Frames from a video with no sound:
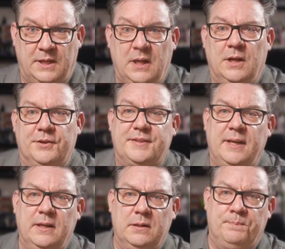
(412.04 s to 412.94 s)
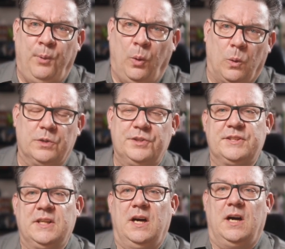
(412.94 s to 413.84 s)
The standard
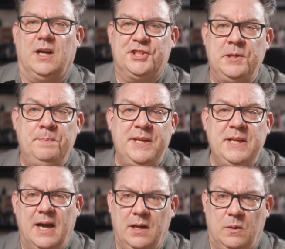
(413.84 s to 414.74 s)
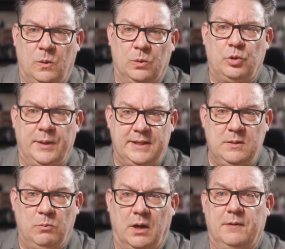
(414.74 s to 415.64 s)
ports are G P I O
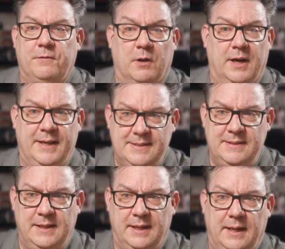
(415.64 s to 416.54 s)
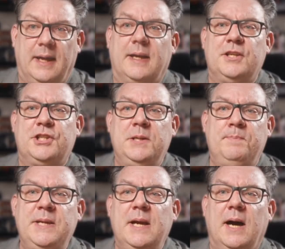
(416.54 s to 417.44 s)
twenty-one for S D A and G
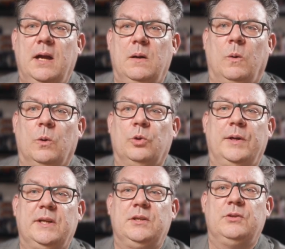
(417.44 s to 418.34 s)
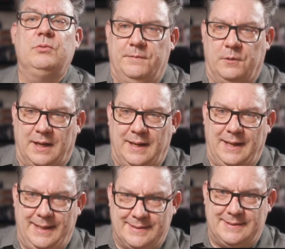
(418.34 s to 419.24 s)
P I O twenty-two for
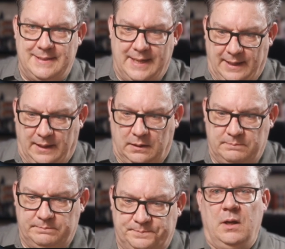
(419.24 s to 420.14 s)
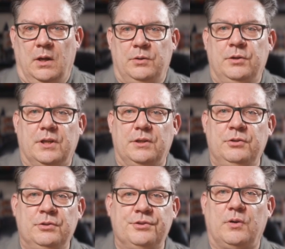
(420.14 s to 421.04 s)
S C L. You can
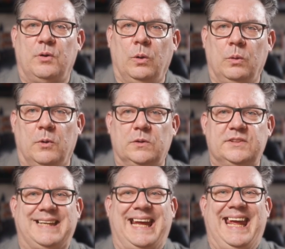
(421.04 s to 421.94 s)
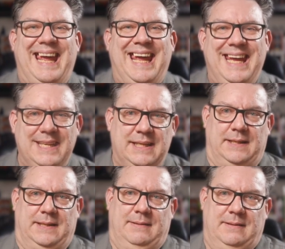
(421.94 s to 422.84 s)
use almost
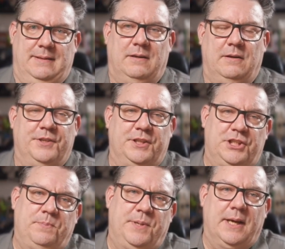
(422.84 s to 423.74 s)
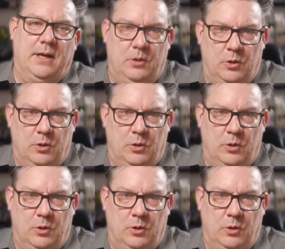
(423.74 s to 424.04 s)
any of the G P I O